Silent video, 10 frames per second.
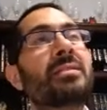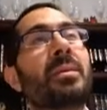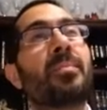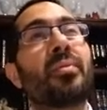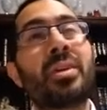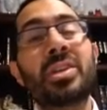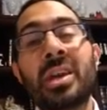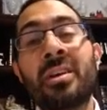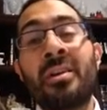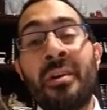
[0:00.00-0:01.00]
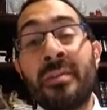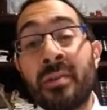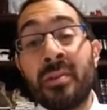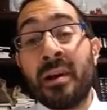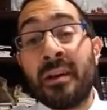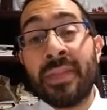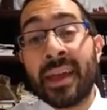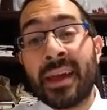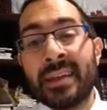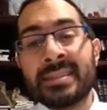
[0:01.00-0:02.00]
to appreciate all the love
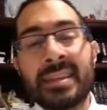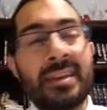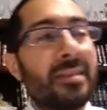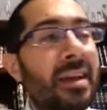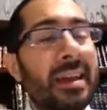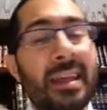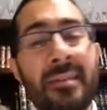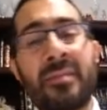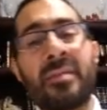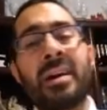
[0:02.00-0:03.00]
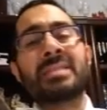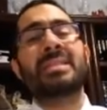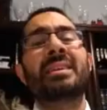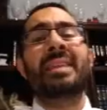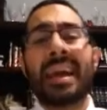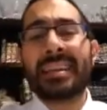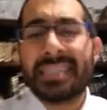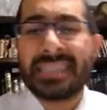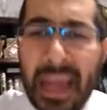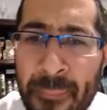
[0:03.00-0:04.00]
that God gives for us. And the
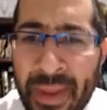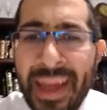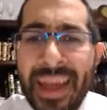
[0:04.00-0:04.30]
next step